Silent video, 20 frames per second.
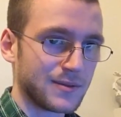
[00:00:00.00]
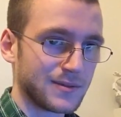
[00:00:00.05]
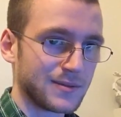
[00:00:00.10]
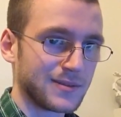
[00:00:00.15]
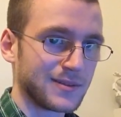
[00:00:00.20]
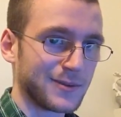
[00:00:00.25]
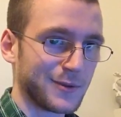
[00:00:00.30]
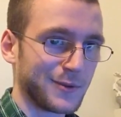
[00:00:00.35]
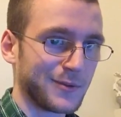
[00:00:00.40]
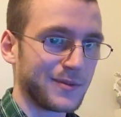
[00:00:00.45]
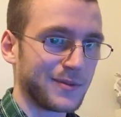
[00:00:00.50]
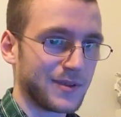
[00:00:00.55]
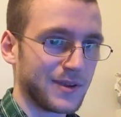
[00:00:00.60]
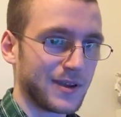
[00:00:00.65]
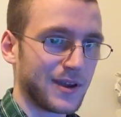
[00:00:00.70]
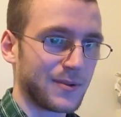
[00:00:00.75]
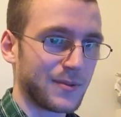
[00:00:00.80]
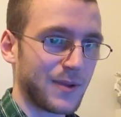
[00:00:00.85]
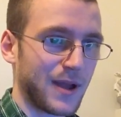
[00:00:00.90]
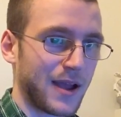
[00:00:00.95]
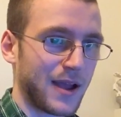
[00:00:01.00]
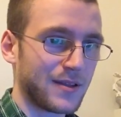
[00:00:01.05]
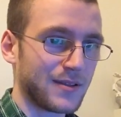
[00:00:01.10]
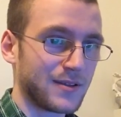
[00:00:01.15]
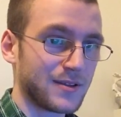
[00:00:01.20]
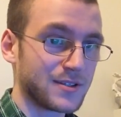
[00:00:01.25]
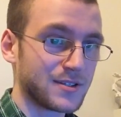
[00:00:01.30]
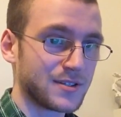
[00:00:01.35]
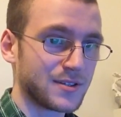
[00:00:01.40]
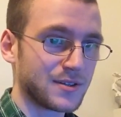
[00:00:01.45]
You got a rocket
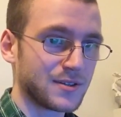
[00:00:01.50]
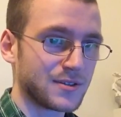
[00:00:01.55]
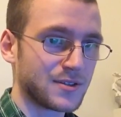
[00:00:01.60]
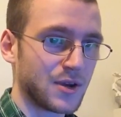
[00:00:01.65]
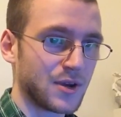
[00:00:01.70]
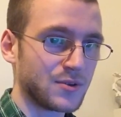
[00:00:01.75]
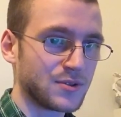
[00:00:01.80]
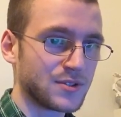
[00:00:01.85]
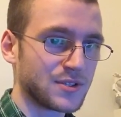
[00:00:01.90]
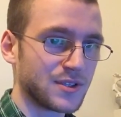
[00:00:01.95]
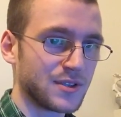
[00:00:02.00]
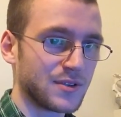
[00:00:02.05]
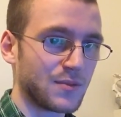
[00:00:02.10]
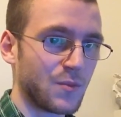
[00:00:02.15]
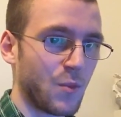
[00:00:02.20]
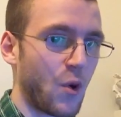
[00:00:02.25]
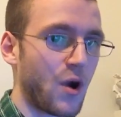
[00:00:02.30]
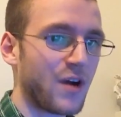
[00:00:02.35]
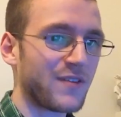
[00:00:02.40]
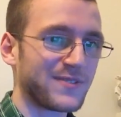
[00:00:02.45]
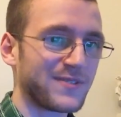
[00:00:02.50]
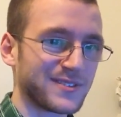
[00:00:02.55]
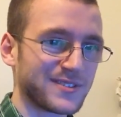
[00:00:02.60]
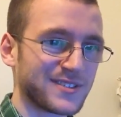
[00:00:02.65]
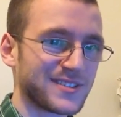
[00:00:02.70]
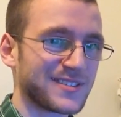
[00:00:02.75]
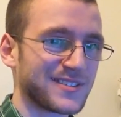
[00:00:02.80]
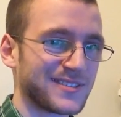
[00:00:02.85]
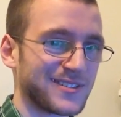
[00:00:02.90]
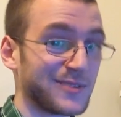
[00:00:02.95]
launcher? Toasted
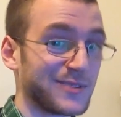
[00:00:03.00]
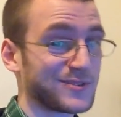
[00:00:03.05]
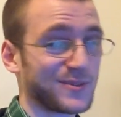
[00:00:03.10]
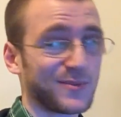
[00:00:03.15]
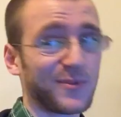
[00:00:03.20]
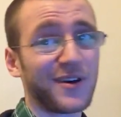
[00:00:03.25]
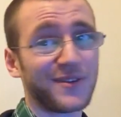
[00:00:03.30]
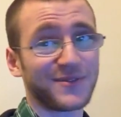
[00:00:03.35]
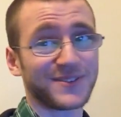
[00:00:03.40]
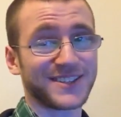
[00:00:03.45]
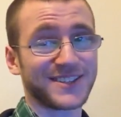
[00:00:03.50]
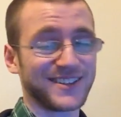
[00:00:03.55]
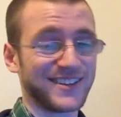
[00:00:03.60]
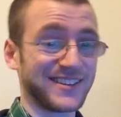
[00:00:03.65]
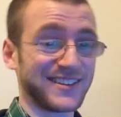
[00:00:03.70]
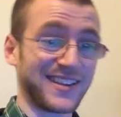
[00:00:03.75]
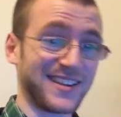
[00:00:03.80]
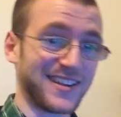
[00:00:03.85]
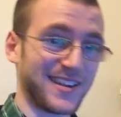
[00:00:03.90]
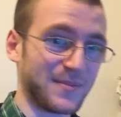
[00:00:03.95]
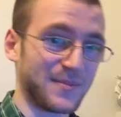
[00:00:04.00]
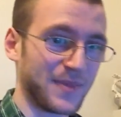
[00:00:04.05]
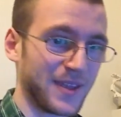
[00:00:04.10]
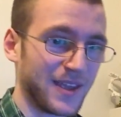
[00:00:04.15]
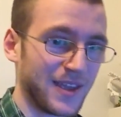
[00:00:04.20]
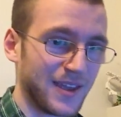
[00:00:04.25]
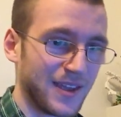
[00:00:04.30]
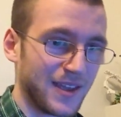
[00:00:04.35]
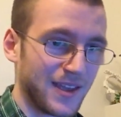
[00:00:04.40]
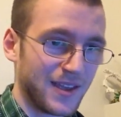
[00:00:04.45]
waffles? Toasted waffles. I like that name.
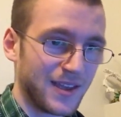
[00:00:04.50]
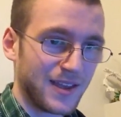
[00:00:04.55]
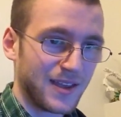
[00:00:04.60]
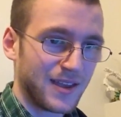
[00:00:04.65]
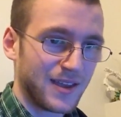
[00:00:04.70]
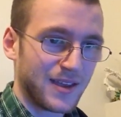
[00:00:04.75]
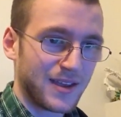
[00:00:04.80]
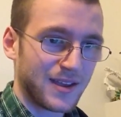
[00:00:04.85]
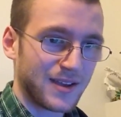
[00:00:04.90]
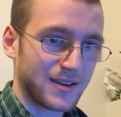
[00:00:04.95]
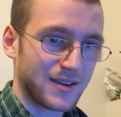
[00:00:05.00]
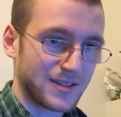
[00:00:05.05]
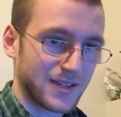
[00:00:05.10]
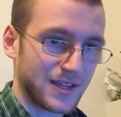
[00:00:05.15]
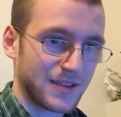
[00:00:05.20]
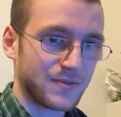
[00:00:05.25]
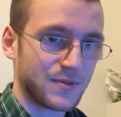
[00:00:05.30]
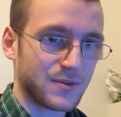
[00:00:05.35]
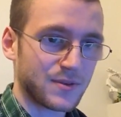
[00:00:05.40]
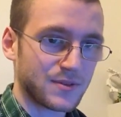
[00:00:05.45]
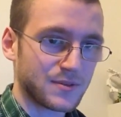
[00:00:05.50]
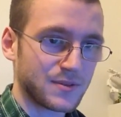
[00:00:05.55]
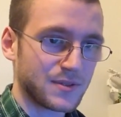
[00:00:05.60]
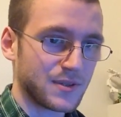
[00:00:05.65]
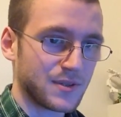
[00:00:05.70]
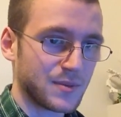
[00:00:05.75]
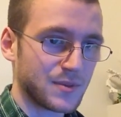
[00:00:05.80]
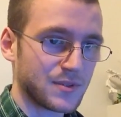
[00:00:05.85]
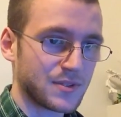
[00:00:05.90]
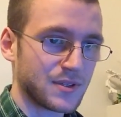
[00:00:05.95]
Attack Force.
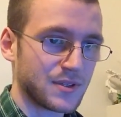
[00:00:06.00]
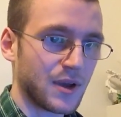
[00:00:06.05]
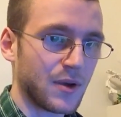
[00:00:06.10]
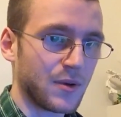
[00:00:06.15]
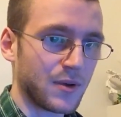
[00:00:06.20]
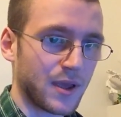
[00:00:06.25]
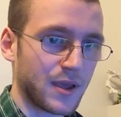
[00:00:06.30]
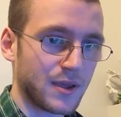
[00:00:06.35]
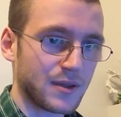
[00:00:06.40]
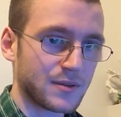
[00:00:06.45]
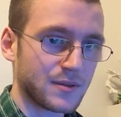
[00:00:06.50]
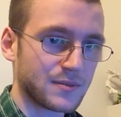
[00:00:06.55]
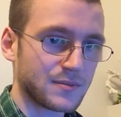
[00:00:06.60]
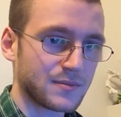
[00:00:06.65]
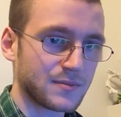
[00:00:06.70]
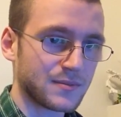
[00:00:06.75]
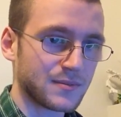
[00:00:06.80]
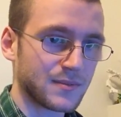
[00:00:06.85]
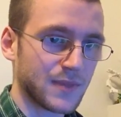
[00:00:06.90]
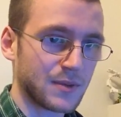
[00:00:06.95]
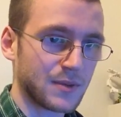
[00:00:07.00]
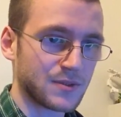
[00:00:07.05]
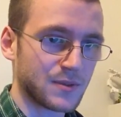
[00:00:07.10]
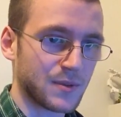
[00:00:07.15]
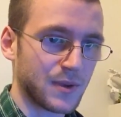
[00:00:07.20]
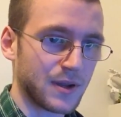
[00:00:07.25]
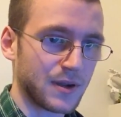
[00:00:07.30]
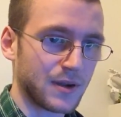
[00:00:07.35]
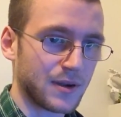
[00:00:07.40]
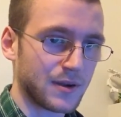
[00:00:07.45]
Oh, okay. That was a
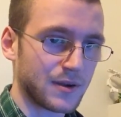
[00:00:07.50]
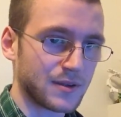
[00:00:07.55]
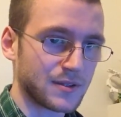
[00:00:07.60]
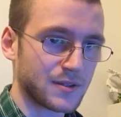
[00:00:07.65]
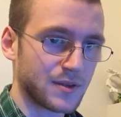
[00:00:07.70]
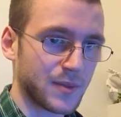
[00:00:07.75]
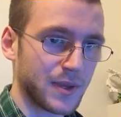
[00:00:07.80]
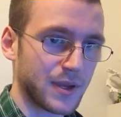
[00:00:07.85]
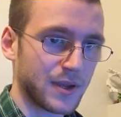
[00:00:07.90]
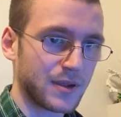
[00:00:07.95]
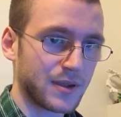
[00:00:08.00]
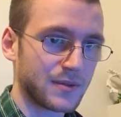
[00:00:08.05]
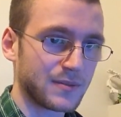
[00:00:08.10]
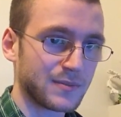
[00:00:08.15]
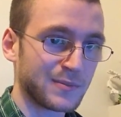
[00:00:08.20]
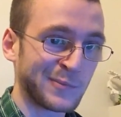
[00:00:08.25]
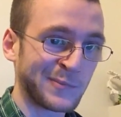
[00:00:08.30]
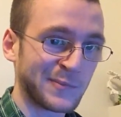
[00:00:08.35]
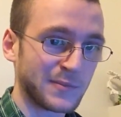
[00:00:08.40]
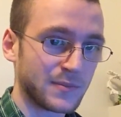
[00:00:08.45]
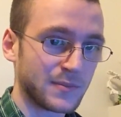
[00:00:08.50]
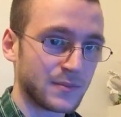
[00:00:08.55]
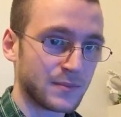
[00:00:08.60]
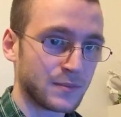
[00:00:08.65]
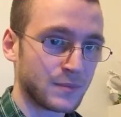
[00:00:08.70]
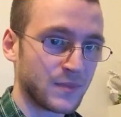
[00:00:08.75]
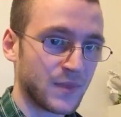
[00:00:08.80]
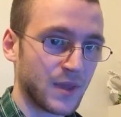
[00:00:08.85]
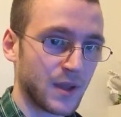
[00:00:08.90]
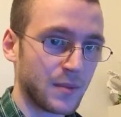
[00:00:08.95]
while ago. Let's go back.
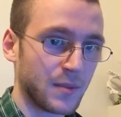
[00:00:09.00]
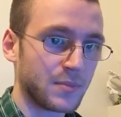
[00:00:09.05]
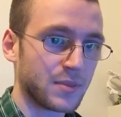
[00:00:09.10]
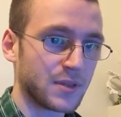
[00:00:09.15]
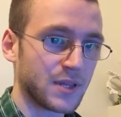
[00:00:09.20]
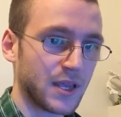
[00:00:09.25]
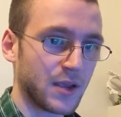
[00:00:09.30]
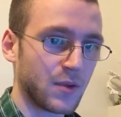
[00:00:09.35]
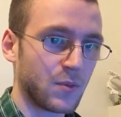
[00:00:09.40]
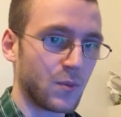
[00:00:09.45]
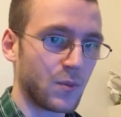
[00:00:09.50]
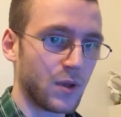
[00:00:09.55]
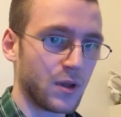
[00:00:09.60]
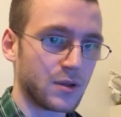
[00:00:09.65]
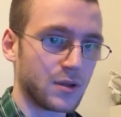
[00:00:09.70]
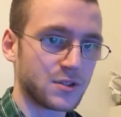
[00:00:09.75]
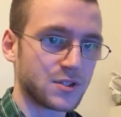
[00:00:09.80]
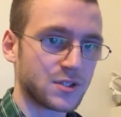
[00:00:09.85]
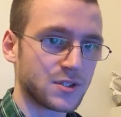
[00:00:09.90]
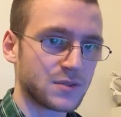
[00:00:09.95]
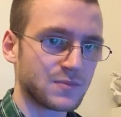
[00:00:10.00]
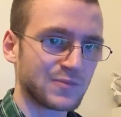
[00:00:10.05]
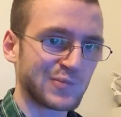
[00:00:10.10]
Blake Walsh.